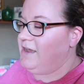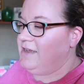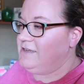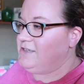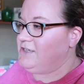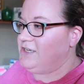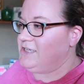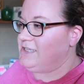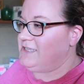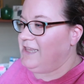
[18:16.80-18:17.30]

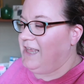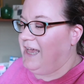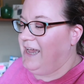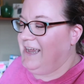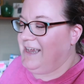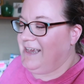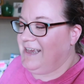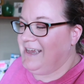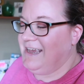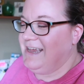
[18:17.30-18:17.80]
It's just
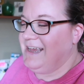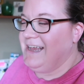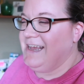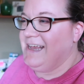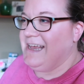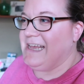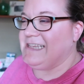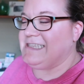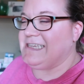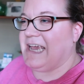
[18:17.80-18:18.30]
like,
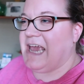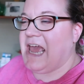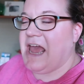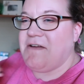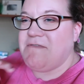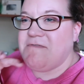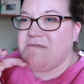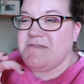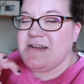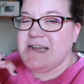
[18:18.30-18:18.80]
it's like
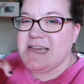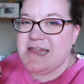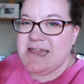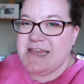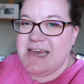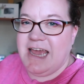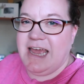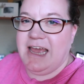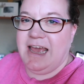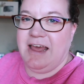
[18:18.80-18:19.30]

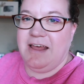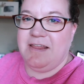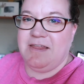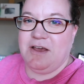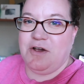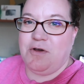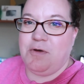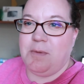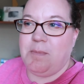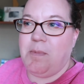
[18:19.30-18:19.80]
everything
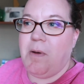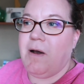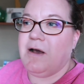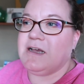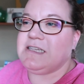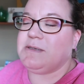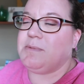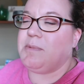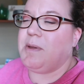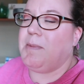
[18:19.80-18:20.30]
that could
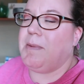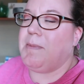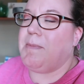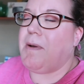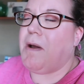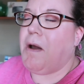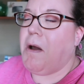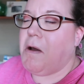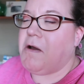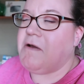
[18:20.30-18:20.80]
possibly be
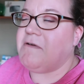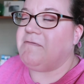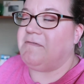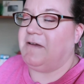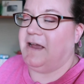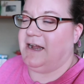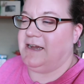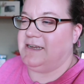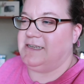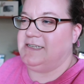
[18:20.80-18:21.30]

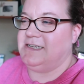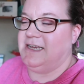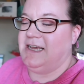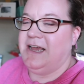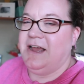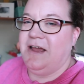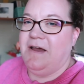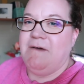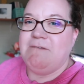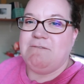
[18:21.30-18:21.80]
perfect
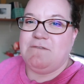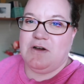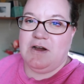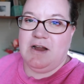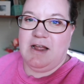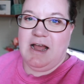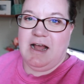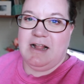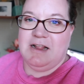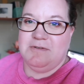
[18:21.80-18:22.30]
for
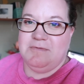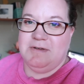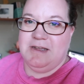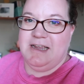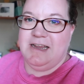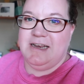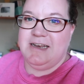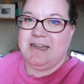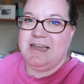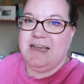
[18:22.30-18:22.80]
a
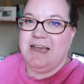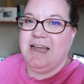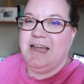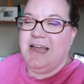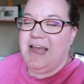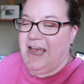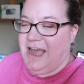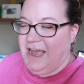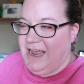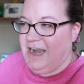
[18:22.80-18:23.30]
Halloween
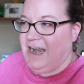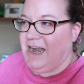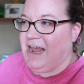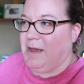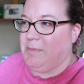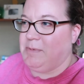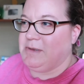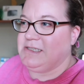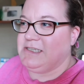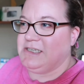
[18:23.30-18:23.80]
and it
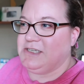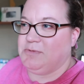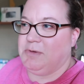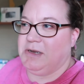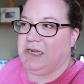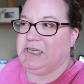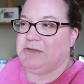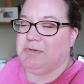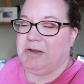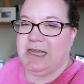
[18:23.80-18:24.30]
happens in
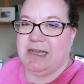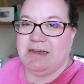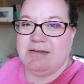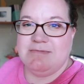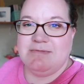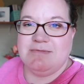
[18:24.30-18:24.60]
2020.